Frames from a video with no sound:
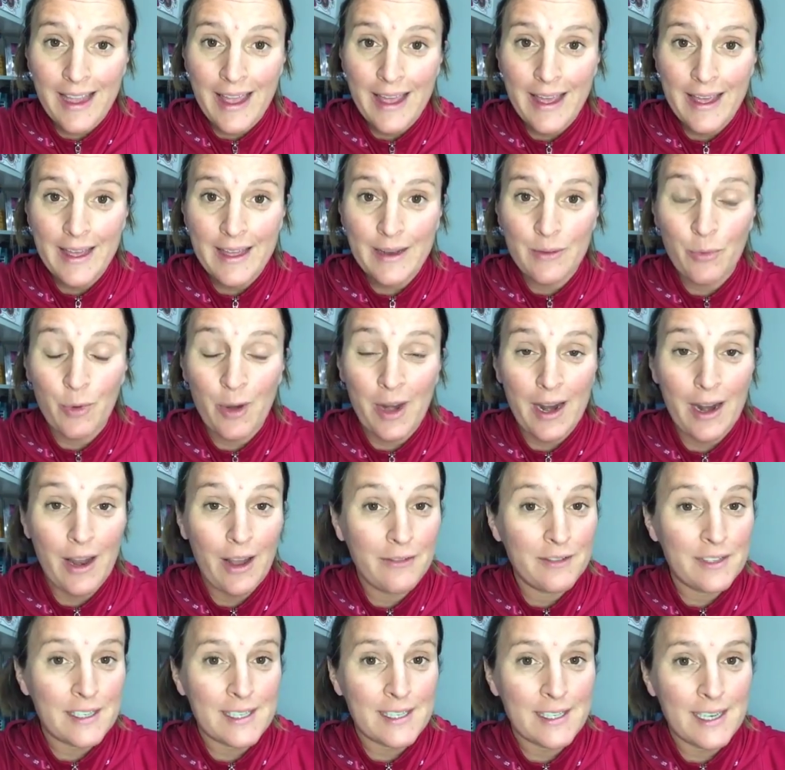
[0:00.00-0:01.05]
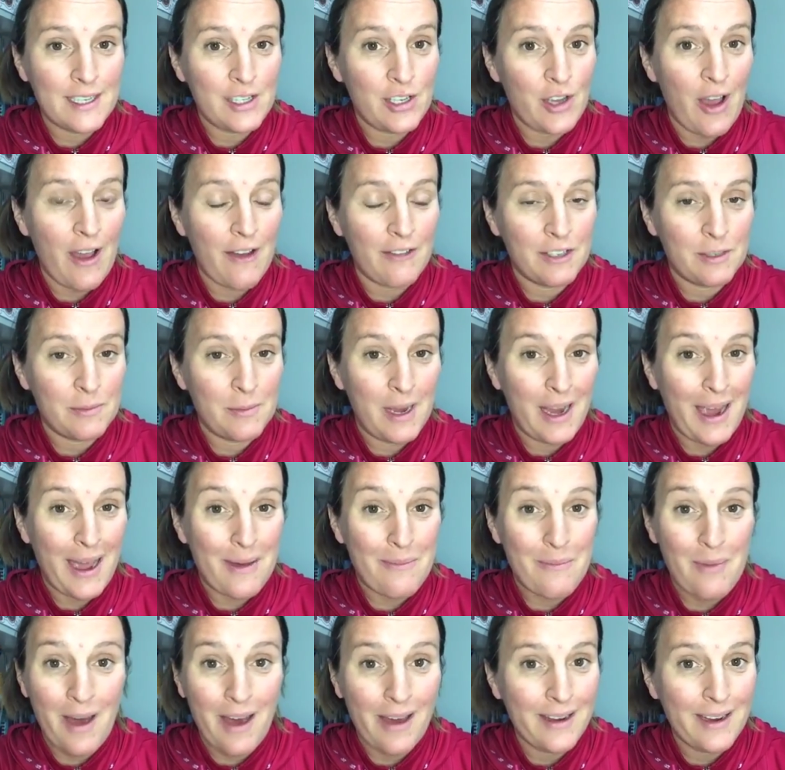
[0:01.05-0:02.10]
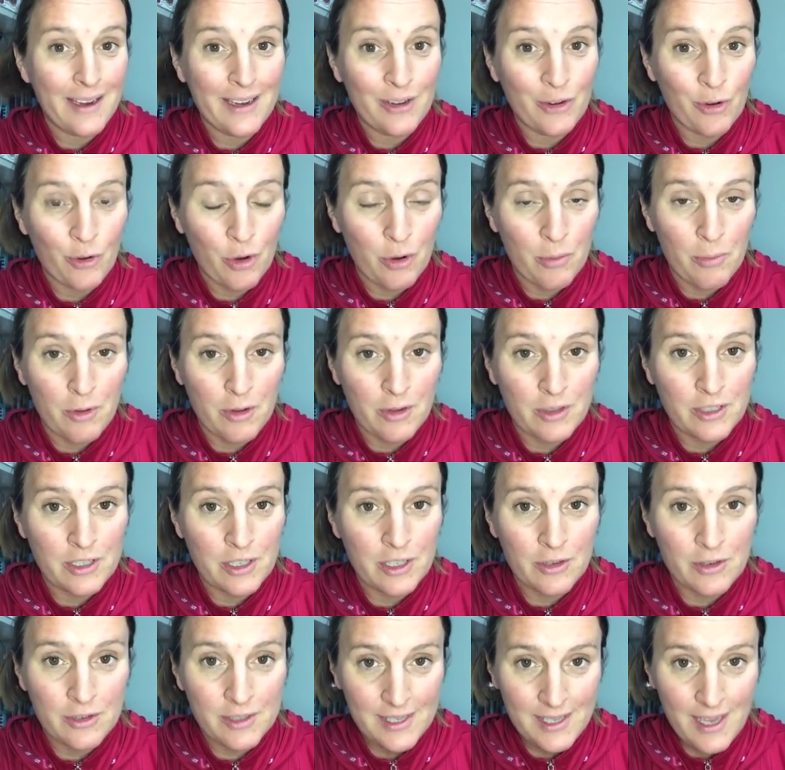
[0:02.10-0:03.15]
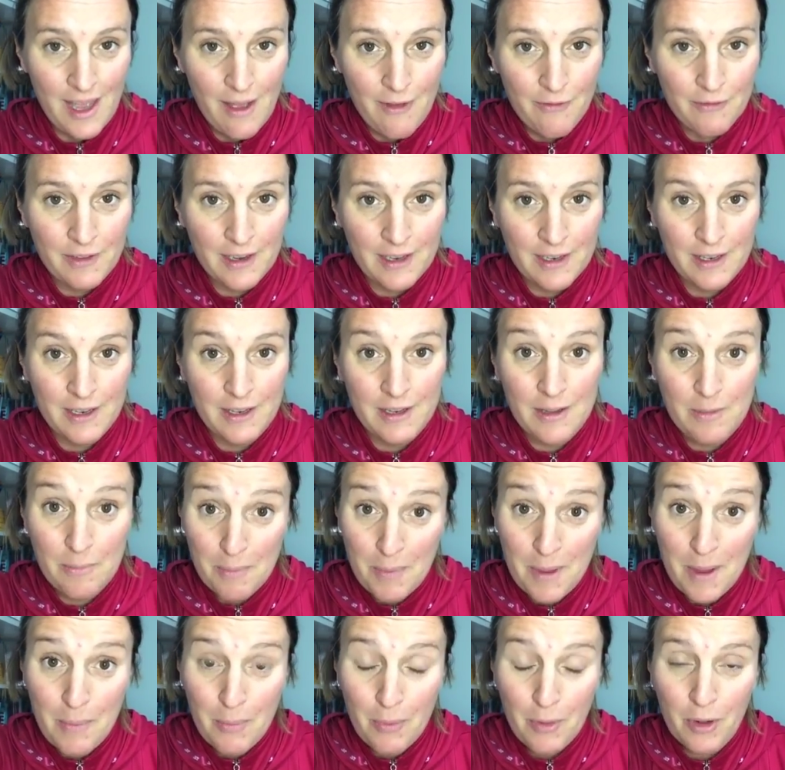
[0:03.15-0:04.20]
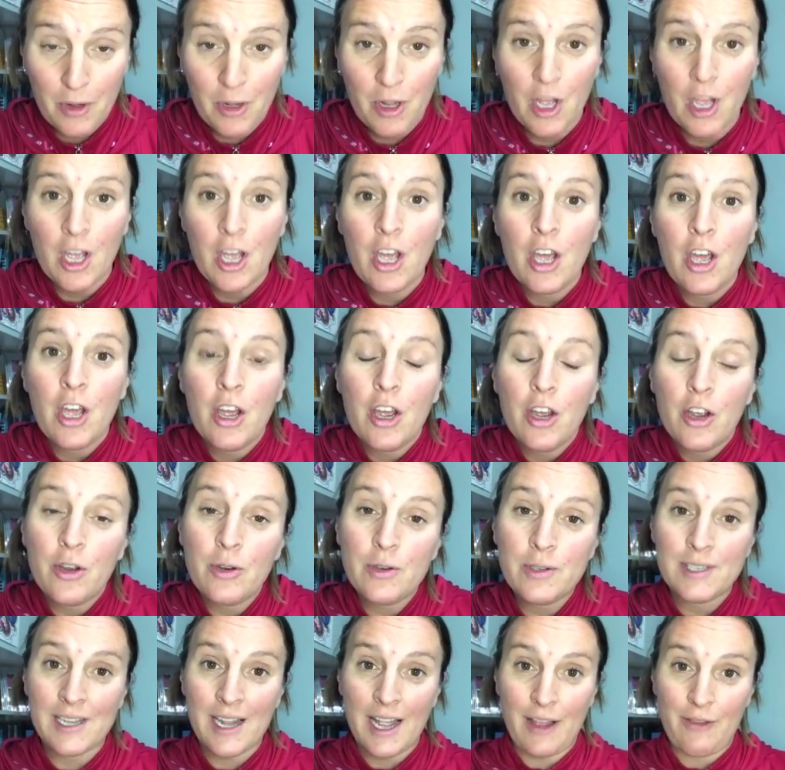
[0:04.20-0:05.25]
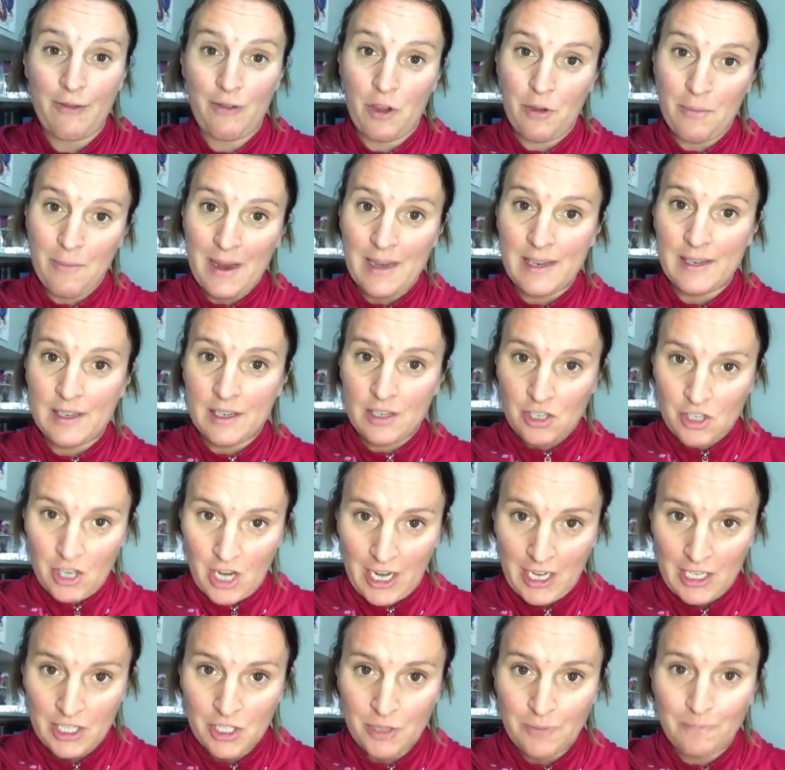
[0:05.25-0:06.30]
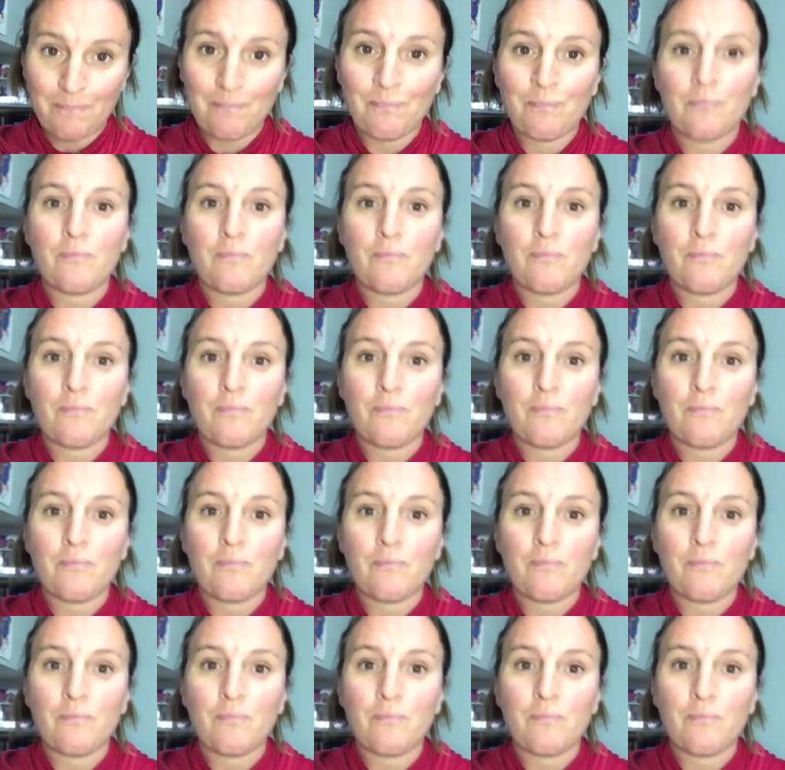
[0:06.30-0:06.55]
And what I love to say is you have to become unignorable to yourself and to the people whose life you're meant to change.